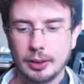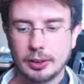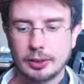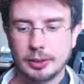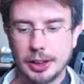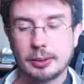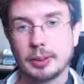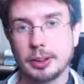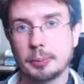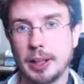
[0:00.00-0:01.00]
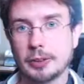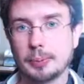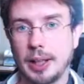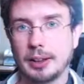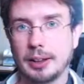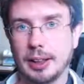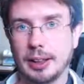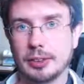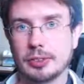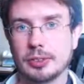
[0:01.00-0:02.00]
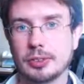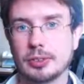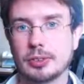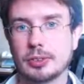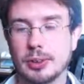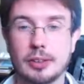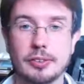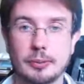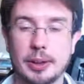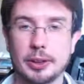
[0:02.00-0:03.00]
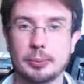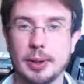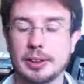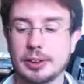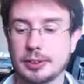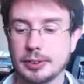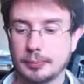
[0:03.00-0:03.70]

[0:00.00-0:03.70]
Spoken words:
Generally, your best bet is Transformation Magics.